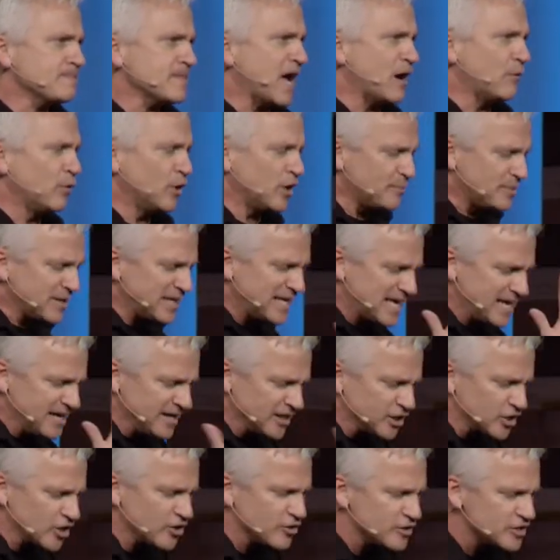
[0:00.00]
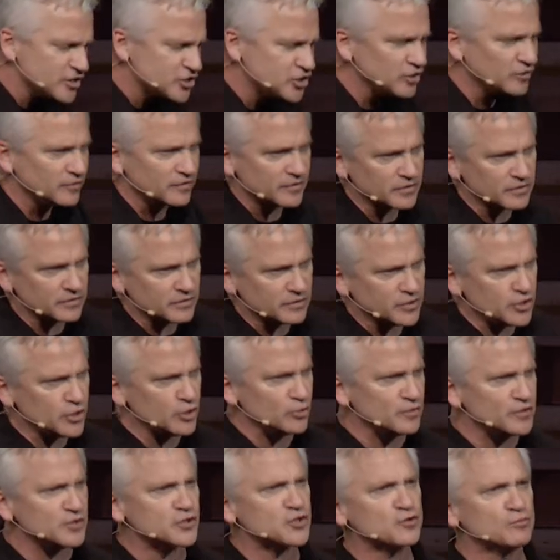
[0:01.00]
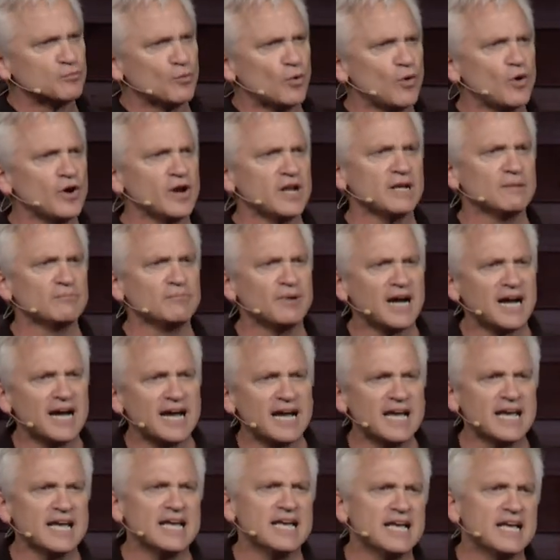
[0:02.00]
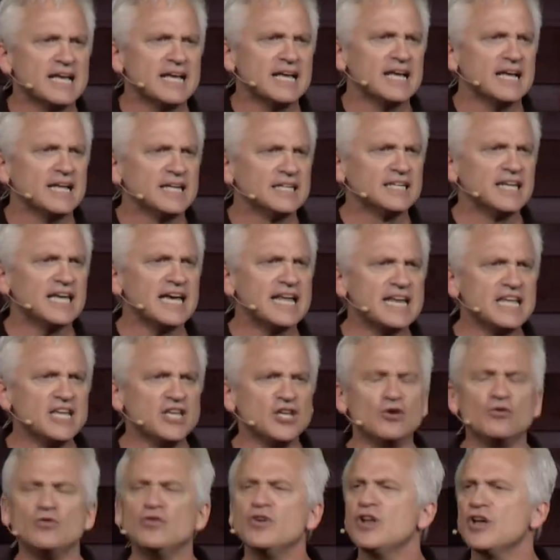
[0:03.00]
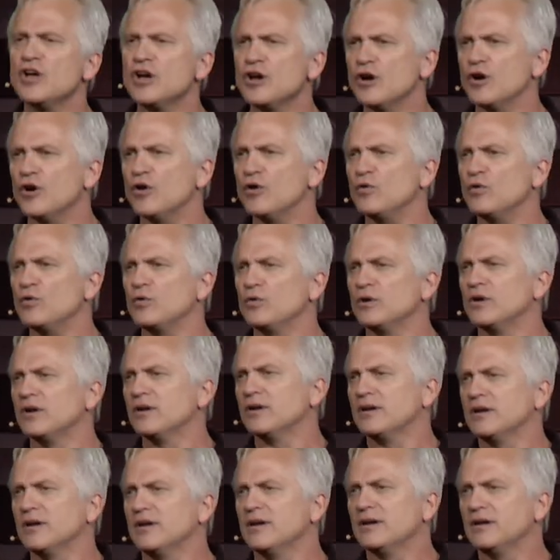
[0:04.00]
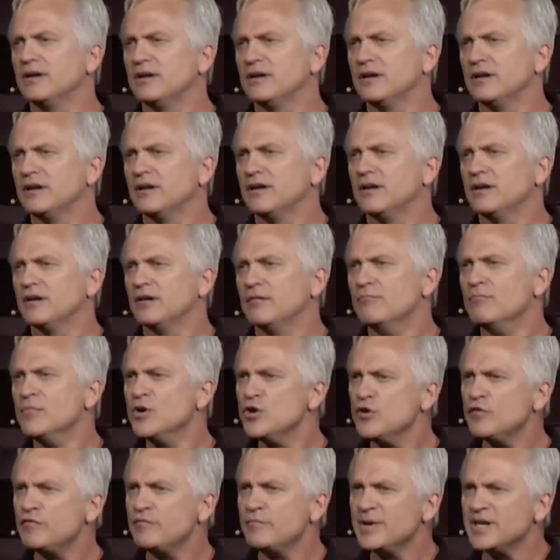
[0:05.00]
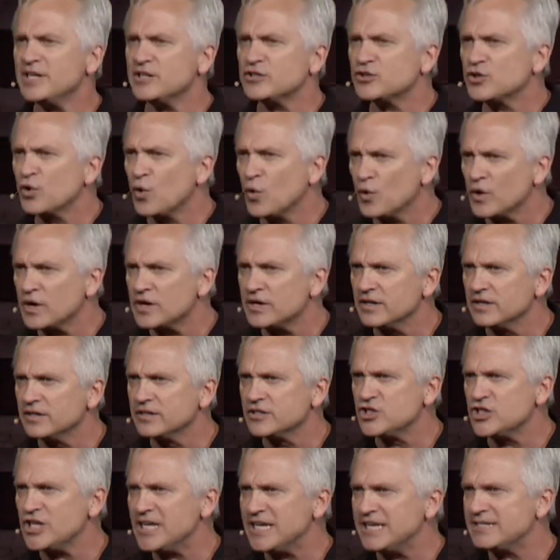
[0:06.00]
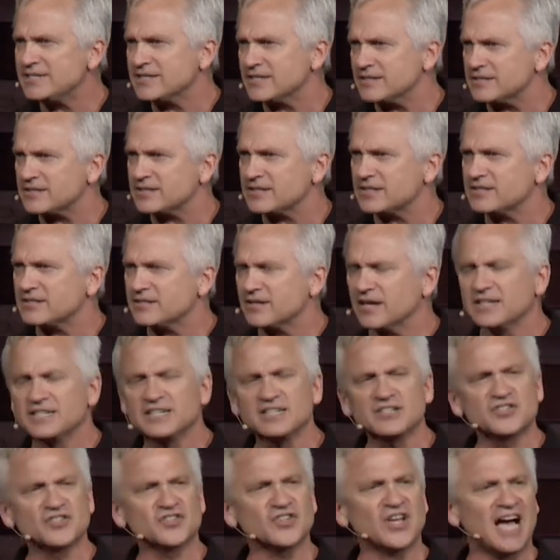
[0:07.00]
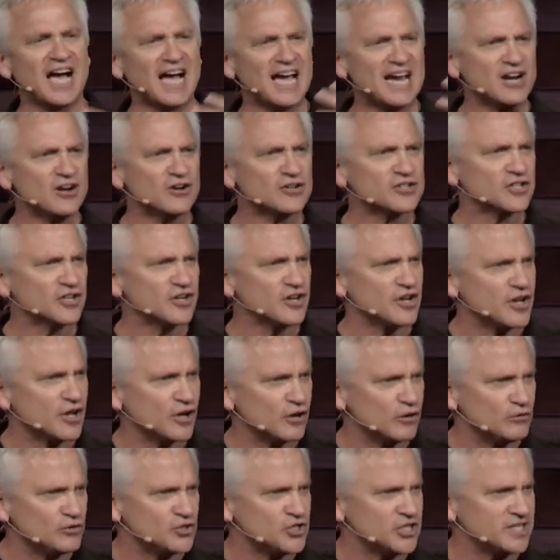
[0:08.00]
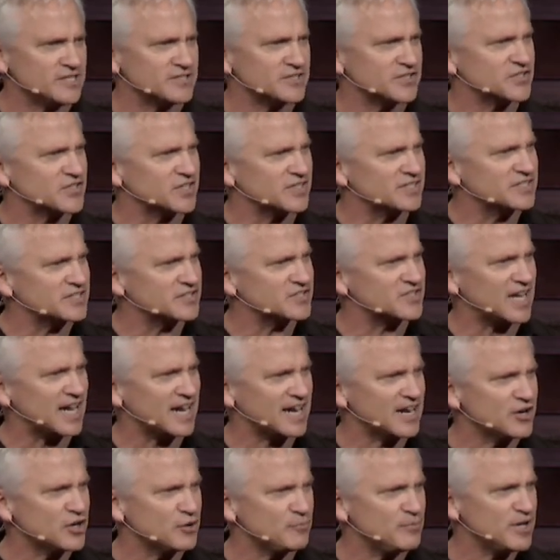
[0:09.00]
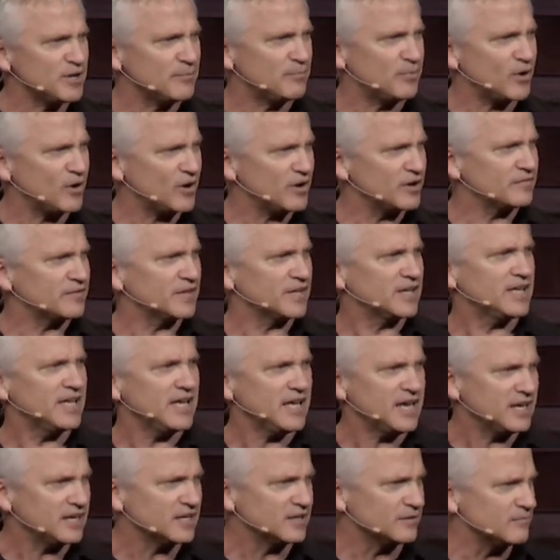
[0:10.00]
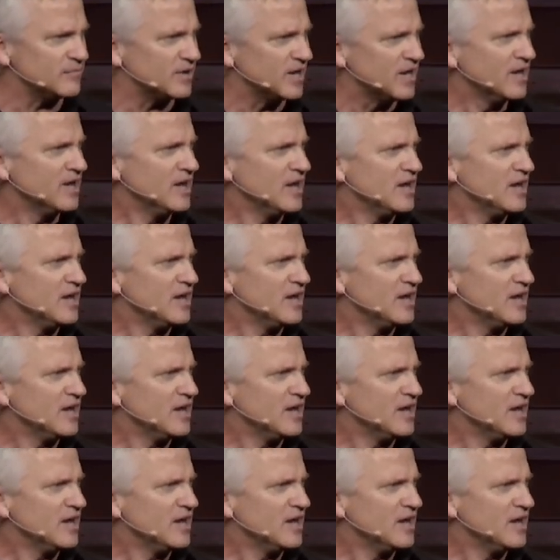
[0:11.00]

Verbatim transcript: I want to begin encouraging you this morning by letting you know movement toward Jesus, a desire to know Jesus, a desire to be a part of the kingdom